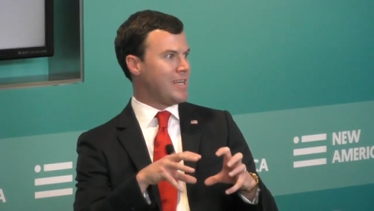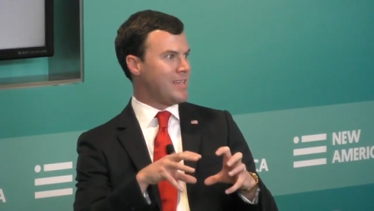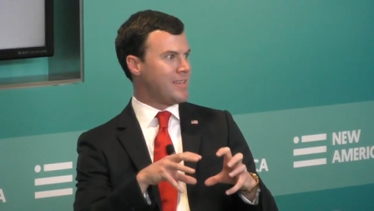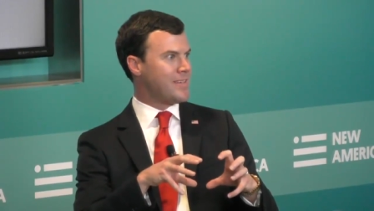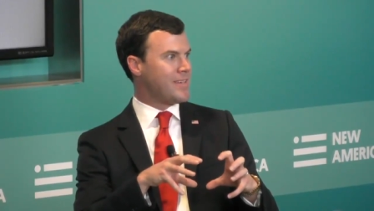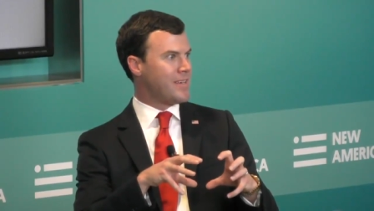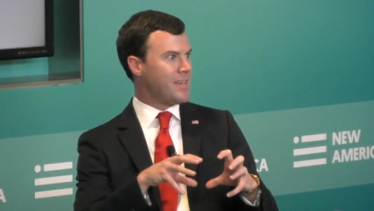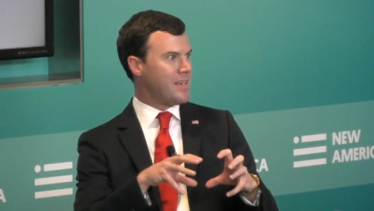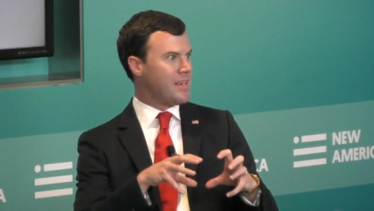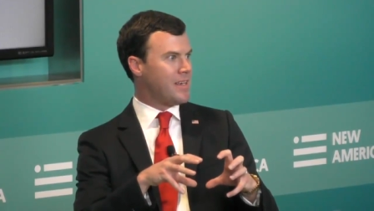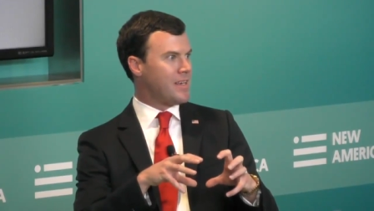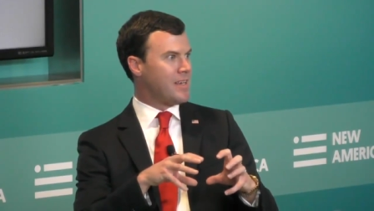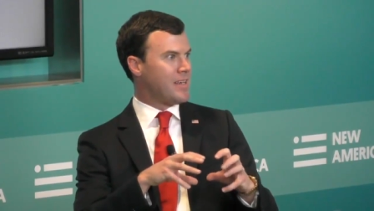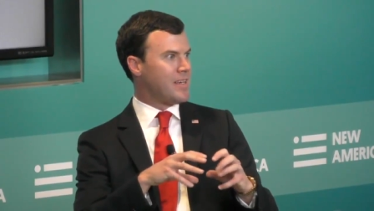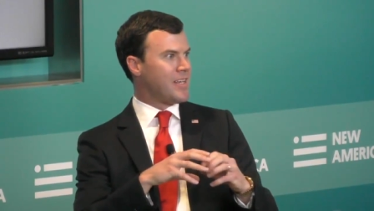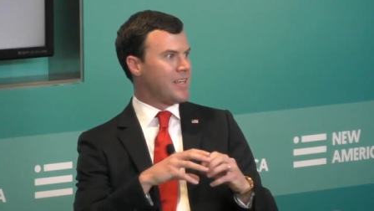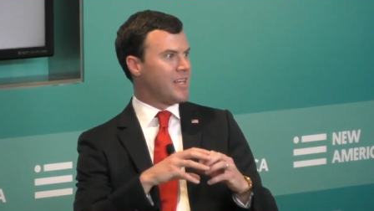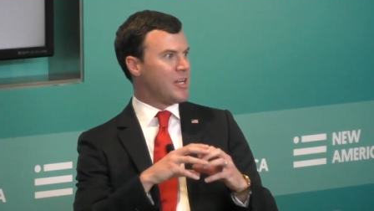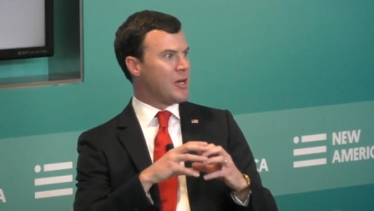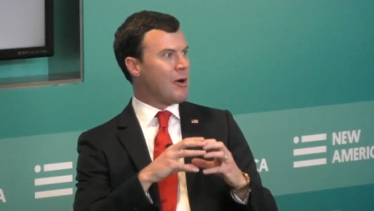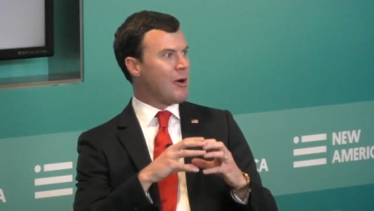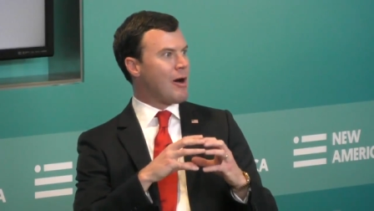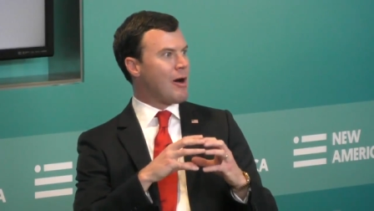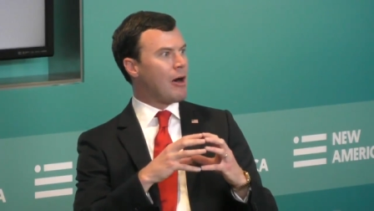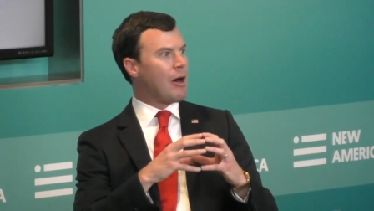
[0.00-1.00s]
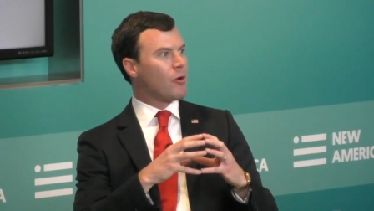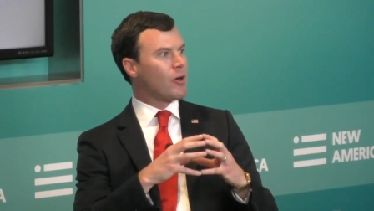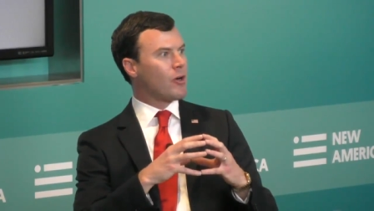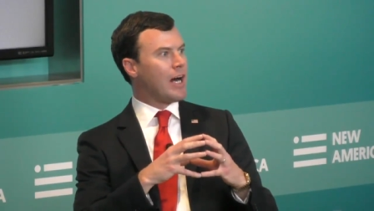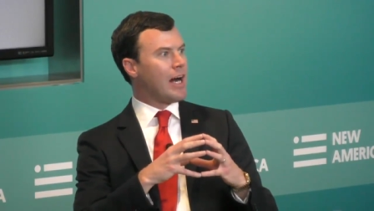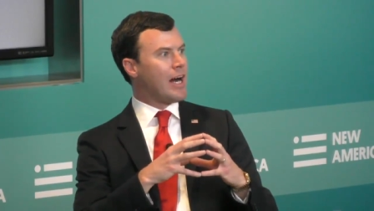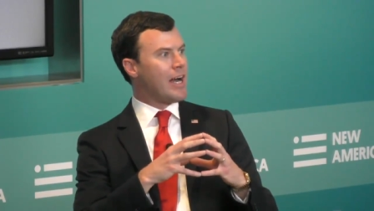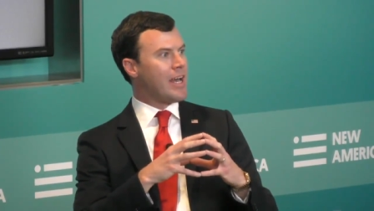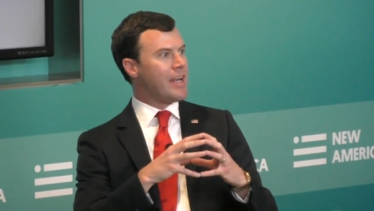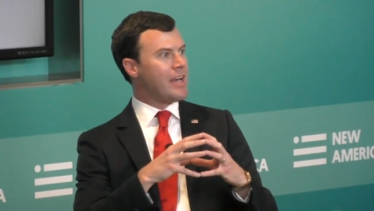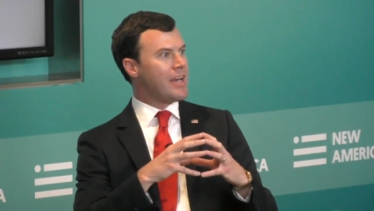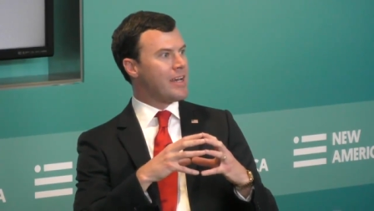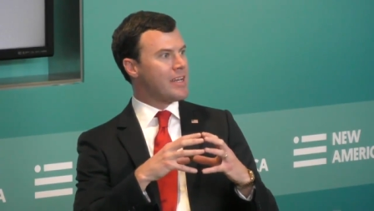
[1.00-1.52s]
it know, Al
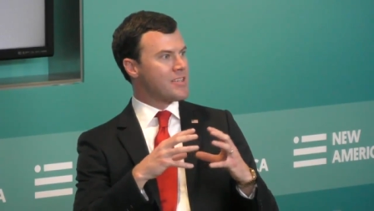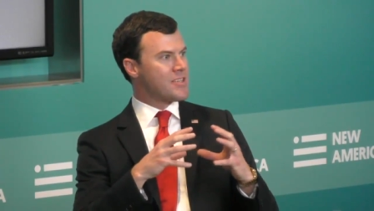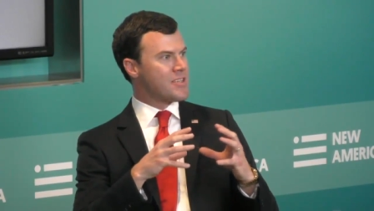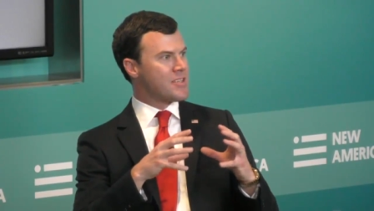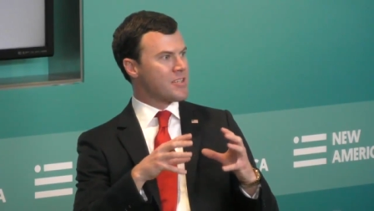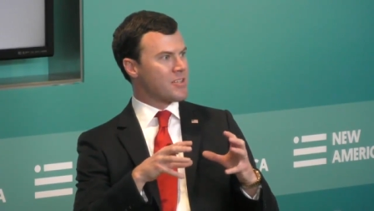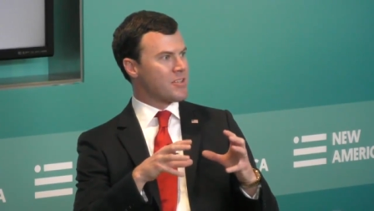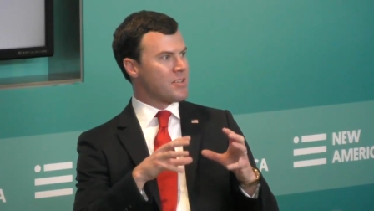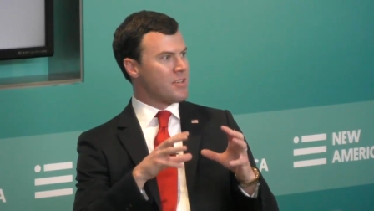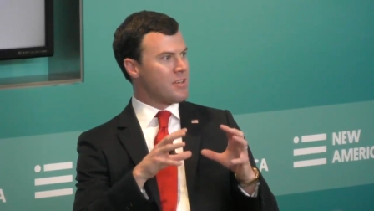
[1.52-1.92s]
Qaeda has